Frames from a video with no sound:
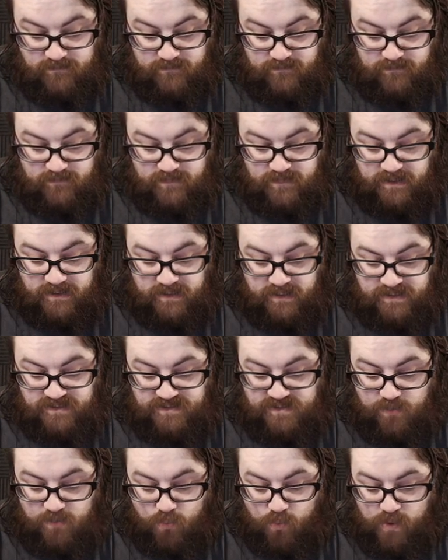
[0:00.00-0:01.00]
Because there's a
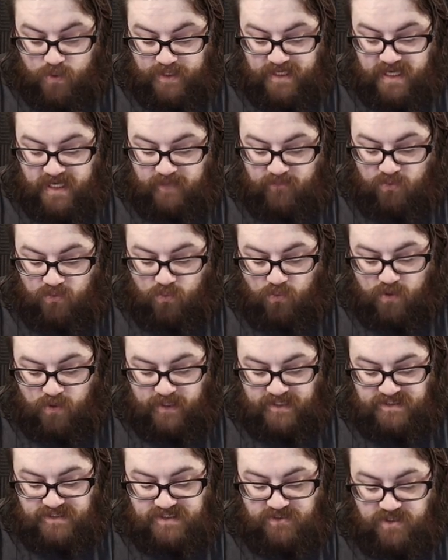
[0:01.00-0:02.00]
1 number 1 and
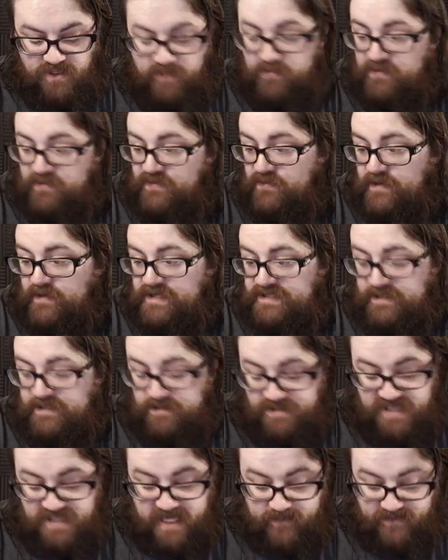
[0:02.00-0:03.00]
2 number 3s there,
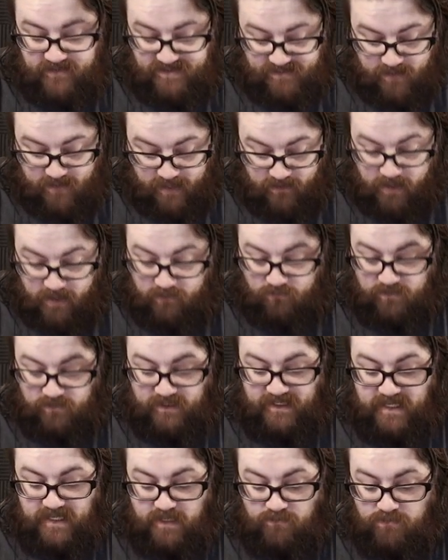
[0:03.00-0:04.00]
Jammer, so I don't really
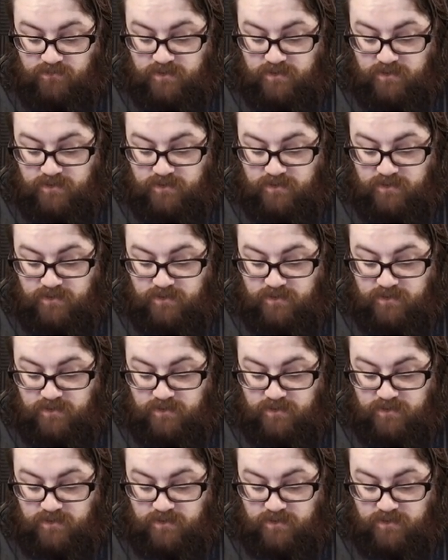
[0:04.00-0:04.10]
know.